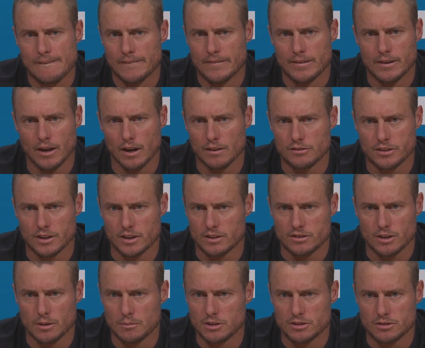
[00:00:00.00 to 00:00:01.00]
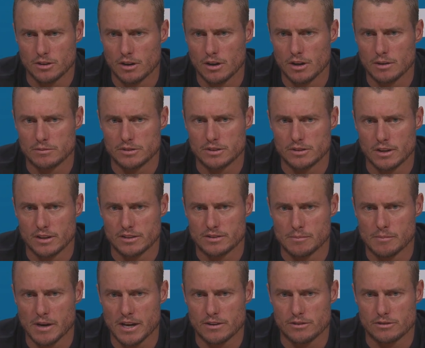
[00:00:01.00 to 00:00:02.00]
you know, I've said it so many times, it's a
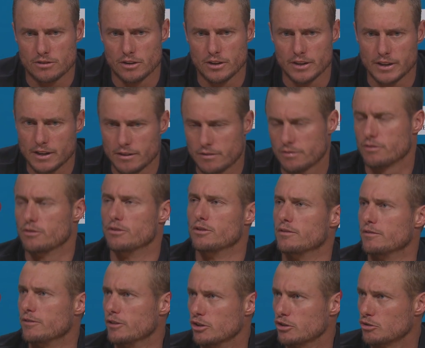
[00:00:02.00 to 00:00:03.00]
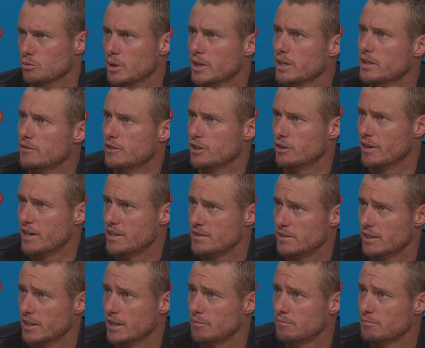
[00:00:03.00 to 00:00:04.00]
matter of trying to get through the first week of a Grand
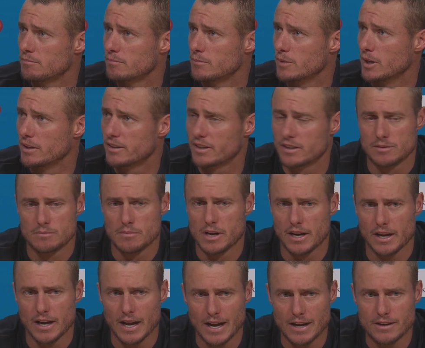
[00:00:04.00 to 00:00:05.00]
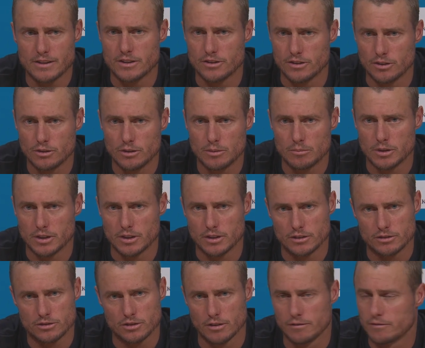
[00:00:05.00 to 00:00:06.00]
Slam. You know, it doesn't matter how you do it, but you've got
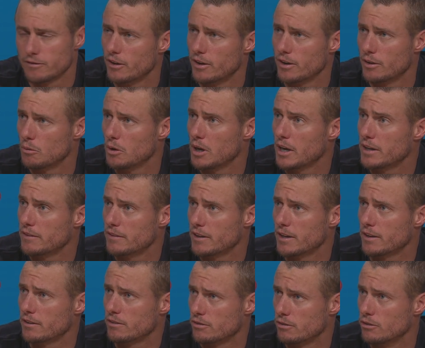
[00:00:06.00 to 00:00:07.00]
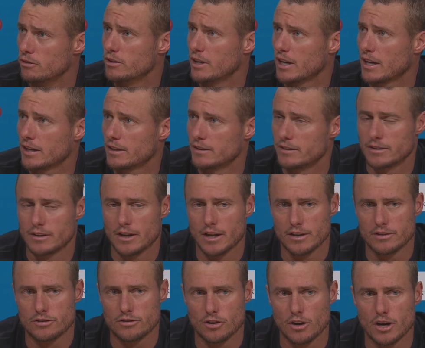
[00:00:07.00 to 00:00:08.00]
to try and find a way of getting through that
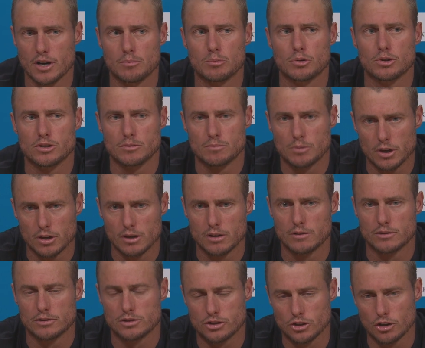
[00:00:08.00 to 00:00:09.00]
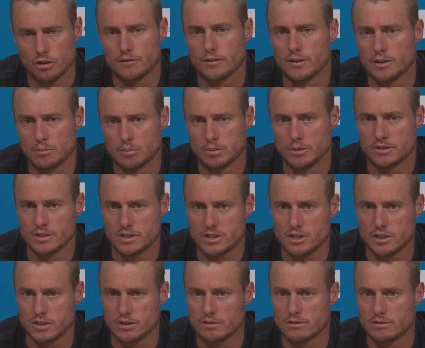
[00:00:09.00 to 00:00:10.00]
and trying to put yourself in a
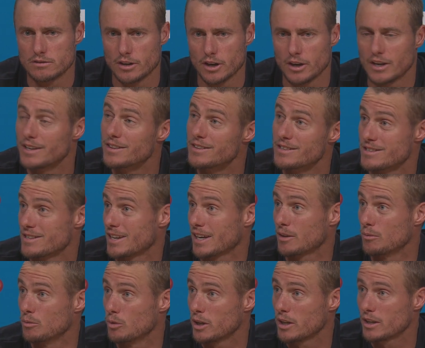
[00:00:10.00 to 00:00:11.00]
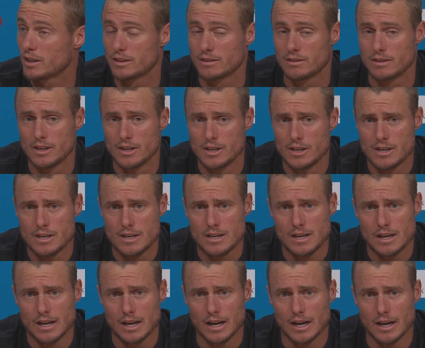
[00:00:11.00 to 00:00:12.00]
position, you know, in the second week.
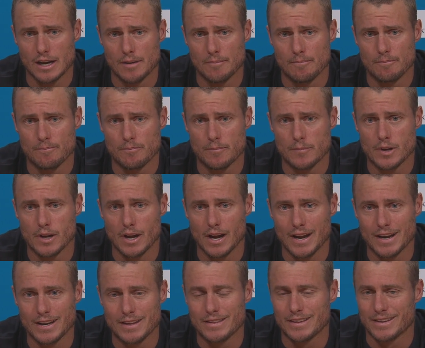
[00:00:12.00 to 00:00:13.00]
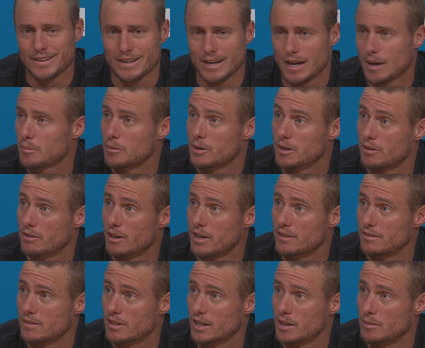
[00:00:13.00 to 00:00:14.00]
And yeah, anything can happen in Grand
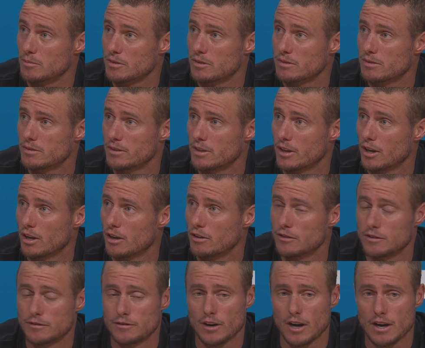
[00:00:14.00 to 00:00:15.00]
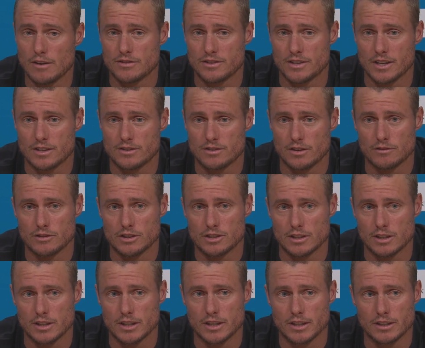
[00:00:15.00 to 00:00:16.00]
Slams. You know, over five sets,
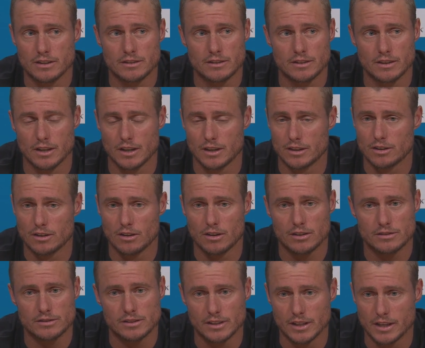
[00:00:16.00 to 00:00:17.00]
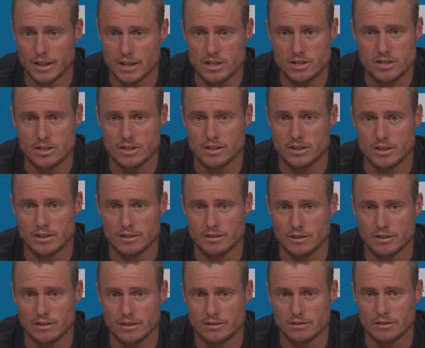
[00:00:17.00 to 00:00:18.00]
obviously, you know, guys can get injured.
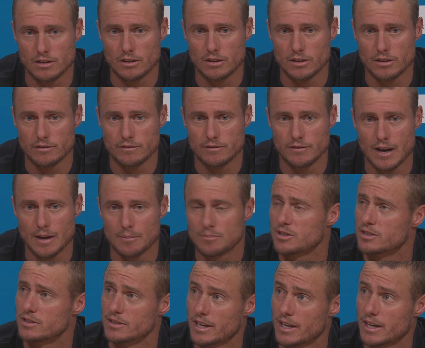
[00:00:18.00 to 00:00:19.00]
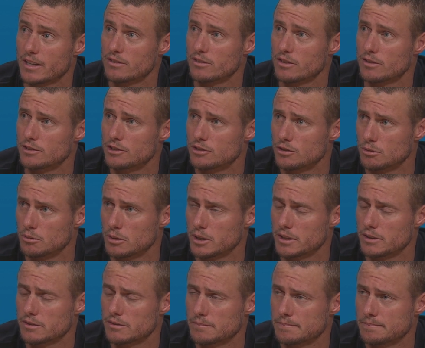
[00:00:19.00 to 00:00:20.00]
There's a lot of ups and downs over 2
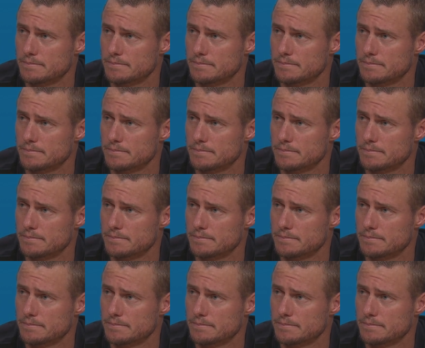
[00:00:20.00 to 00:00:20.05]
weeks.